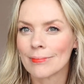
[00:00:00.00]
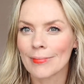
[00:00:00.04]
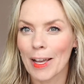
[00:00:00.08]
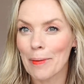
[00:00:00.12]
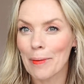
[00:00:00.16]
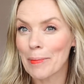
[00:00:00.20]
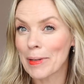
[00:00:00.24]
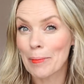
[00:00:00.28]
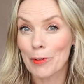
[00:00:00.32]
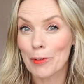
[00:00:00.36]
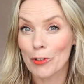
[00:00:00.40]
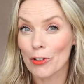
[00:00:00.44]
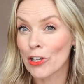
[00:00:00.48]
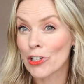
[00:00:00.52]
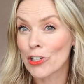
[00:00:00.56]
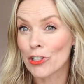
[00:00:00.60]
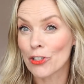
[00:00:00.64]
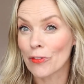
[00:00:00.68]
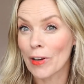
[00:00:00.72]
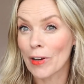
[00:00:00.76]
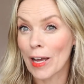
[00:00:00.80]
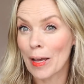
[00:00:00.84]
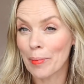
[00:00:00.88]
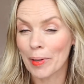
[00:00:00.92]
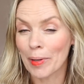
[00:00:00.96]
I mean, I'm a creature
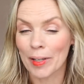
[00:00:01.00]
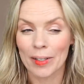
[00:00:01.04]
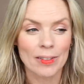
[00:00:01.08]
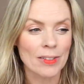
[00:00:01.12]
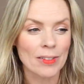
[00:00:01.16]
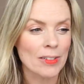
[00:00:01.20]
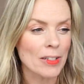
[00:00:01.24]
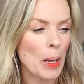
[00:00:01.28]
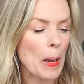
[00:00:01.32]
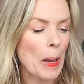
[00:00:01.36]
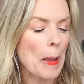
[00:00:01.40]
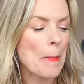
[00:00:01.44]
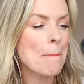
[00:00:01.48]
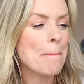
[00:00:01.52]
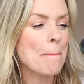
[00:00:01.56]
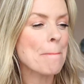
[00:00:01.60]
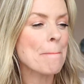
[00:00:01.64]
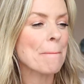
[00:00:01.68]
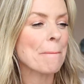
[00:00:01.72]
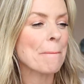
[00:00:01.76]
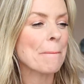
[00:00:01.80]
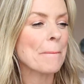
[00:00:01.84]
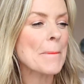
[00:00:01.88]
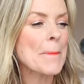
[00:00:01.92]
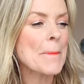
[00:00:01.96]
of habit, aren't I?
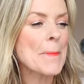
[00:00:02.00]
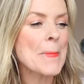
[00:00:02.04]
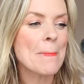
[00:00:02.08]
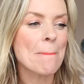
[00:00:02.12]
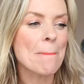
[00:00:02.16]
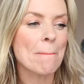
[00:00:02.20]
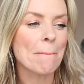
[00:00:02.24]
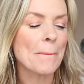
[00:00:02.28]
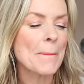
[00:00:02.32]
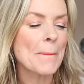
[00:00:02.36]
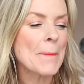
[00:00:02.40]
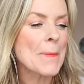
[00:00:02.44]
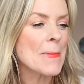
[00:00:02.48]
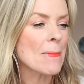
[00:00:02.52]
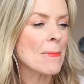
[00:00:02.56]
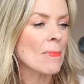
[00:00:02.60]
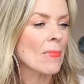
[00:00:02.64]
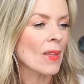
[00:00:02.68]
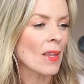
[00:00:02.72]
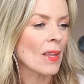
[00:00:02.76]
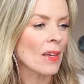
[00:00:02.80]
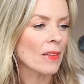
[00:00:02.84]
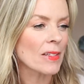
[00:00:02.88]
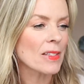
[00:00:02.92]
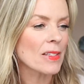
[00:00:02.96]

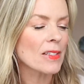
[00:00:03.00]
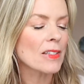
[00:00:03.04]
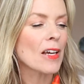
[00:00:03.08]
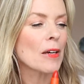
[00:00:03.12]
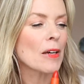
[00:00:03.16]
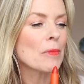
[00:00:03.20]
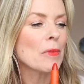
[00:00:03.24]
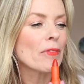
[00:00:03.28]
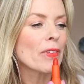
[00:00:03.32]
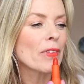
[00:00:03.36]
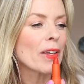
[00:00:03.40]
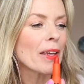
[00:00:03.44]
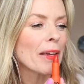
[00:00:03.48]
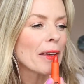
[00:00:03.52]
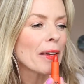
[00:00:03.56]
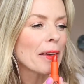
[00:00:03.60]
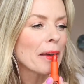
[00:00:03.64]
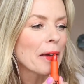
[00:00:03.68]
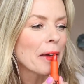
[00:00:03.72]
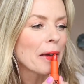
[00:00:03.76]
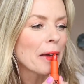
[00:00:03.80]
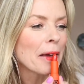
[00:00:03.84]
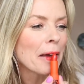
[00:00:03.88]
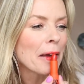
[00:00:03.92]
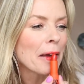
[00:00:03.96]
At this time of year,